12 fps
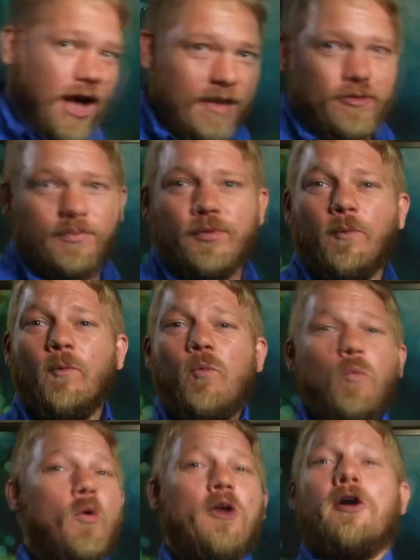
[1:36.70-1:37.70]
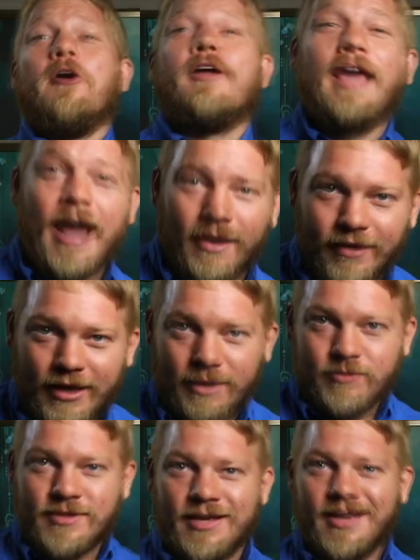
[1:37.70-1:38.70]
off, what are CAT
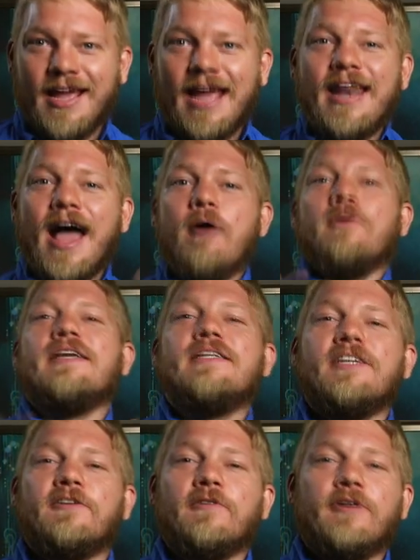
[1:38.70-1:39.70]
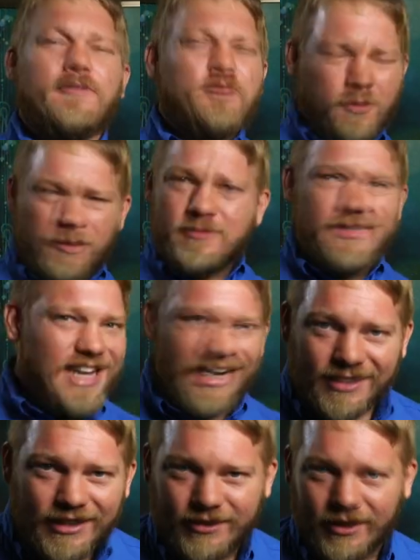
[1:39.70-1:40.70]
claims and how are they different from daily